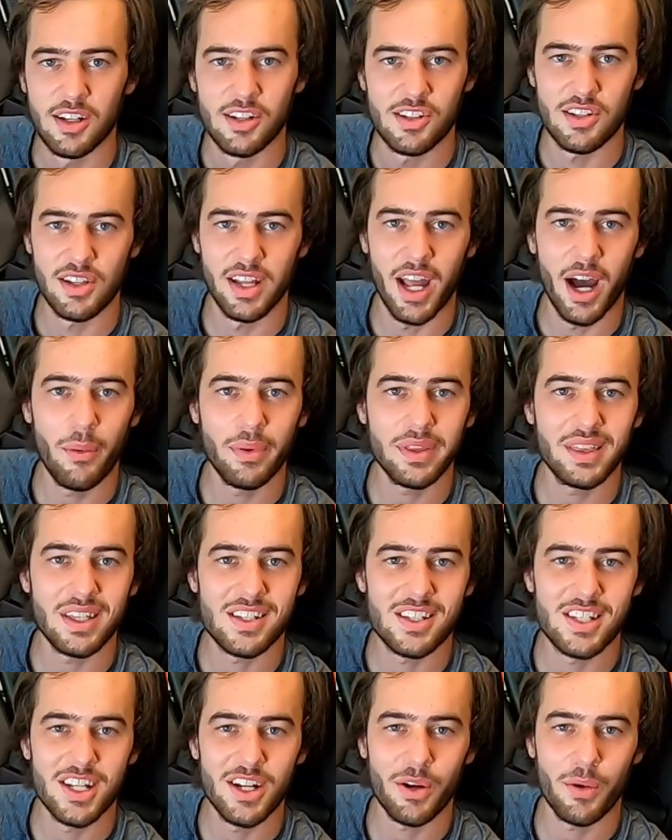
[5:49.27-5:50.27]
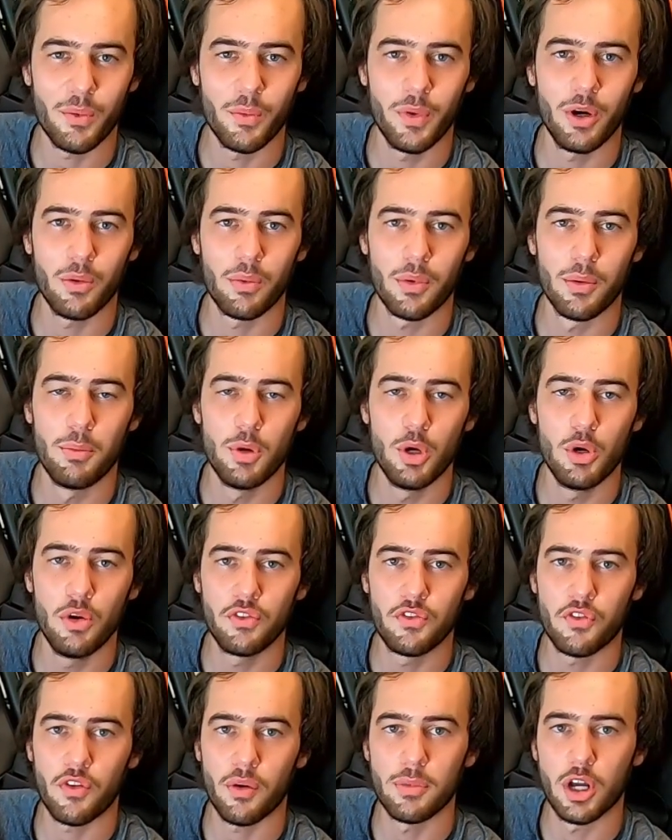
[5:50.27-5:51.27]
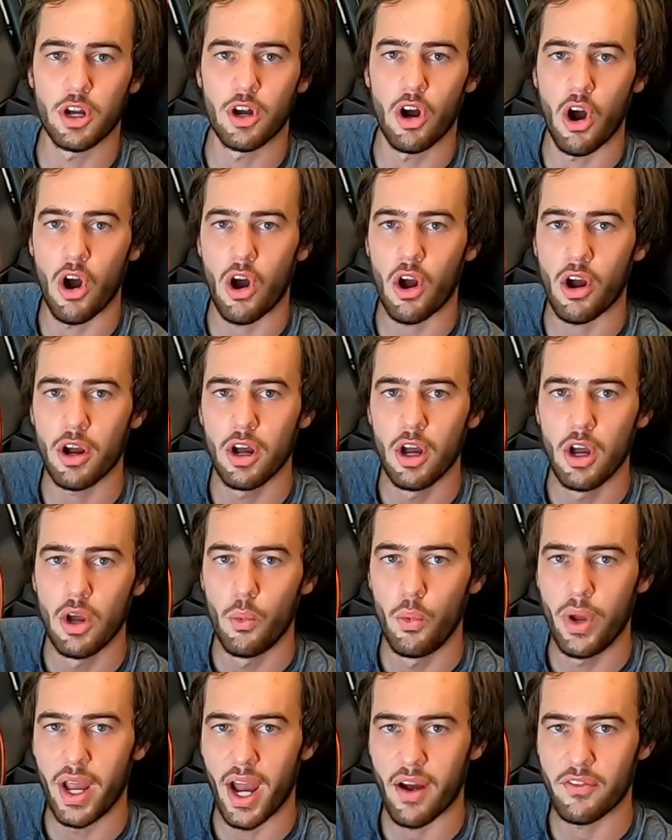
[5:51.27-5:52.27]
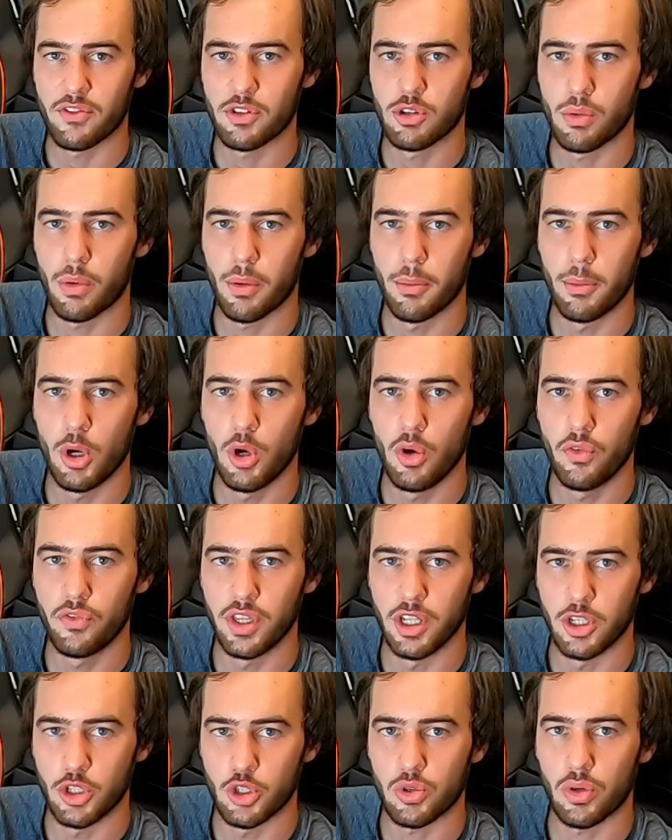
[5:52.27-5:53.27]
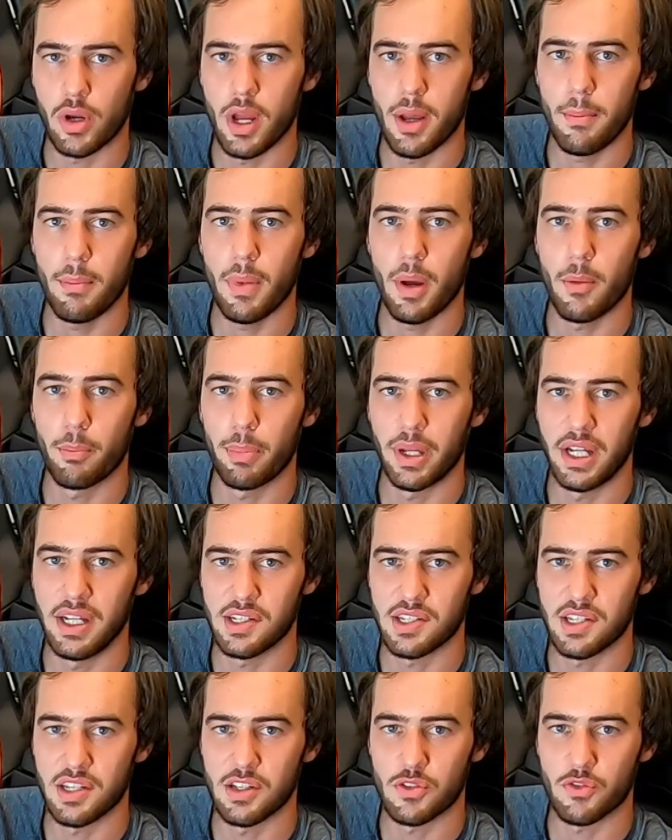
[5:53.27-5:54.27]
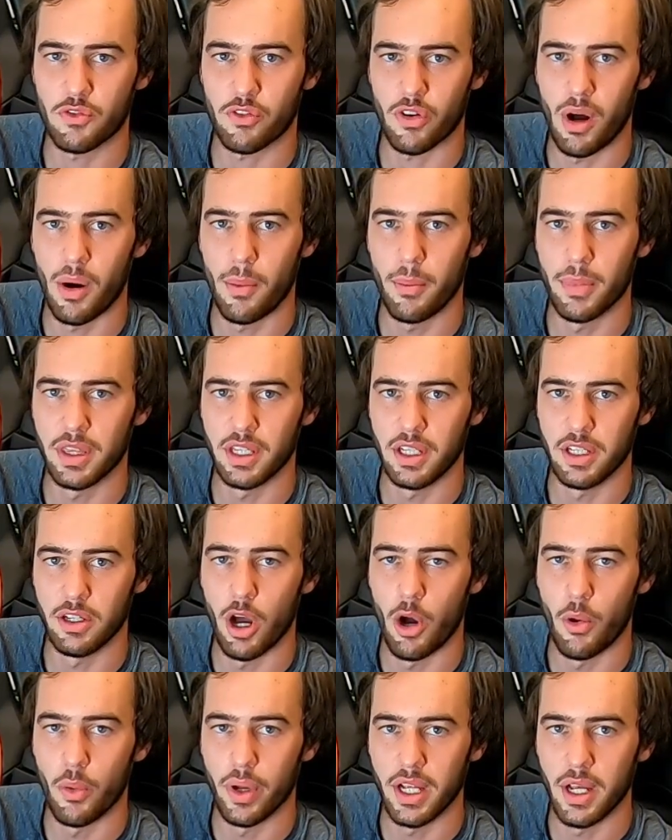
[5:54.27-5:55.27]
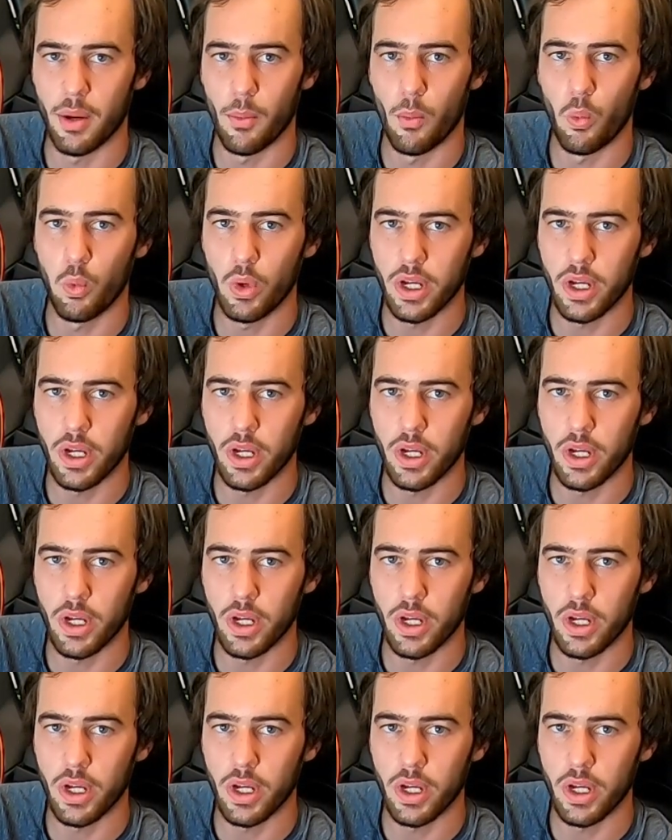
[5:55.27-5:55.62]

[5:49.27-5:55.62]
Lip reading: So now with the steering wheel removed from the car, we have to remove the trim pieces from the OEM